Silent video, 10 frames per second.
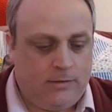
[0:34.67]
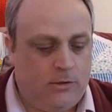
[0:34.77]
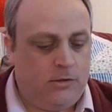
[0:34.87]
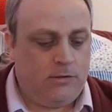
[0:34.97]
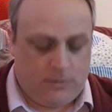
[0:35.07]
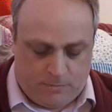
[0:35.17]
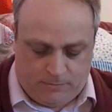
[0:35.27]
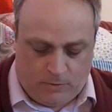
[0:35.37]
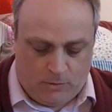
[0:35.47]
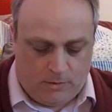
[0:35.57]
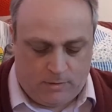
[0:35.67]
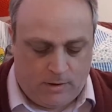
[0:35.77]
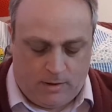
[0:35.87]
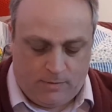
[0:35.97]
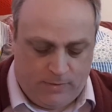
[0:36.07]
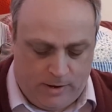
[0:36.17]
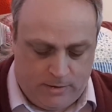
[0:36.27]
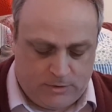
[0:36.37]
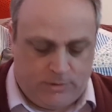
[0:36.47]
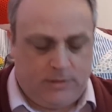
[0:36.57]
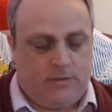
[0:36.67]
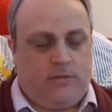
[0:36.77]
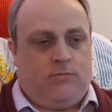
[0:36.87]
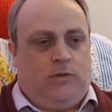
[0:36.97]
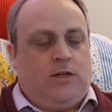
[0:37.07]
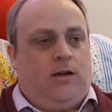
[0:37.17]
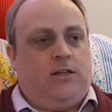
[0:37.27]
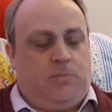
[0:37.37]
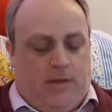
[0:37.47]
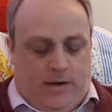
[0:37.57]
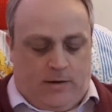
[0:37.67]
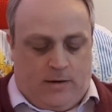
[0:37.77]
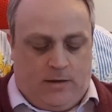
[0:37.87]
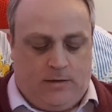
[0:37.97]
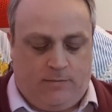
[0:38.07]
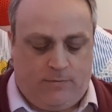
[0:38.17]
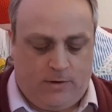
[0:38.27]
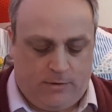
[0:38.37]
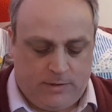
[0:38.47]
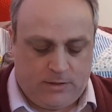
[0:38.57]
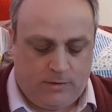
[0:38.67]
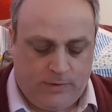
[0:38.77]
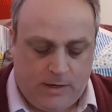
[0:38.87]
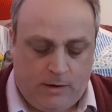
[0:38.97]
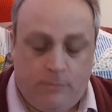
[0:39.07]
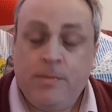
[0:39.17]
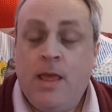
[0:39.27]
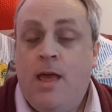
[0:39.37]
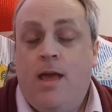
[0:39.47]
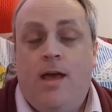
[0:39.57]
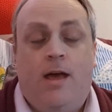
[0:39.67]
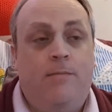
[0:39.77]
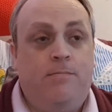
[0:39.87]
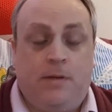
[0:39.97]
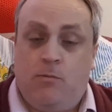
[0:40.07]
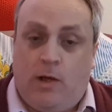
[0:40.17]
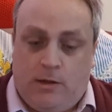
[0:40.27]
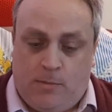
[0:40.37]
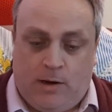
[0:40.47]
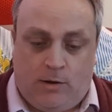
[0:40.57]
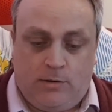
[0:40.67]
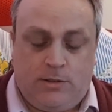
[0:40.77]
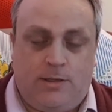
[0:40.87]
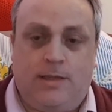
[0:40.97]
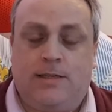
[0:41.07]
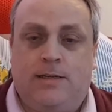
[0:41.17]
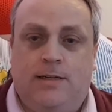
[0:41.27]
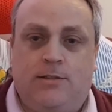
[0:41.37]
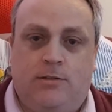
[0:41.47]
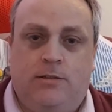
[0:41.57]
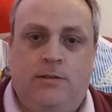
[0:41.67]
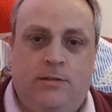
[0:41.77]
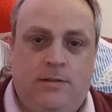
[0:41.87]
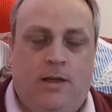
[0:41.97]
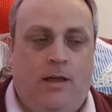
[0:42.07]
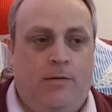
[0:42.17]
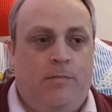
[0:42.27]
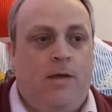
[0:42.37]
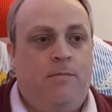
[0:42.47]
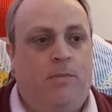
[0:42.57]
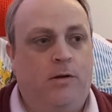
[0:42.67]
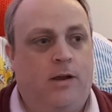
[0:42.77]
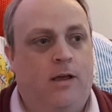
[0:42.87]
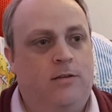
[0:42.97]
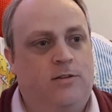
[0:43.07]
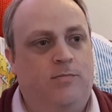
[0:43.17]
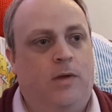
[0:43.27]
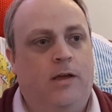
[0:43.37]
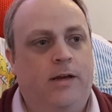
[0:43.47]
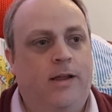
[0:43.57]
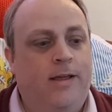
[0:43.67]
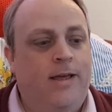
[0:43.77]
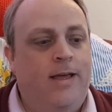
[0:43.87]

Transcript: couldn't for various reasons, which I'll explain further into the video. But welcome along to this little podcast of mine,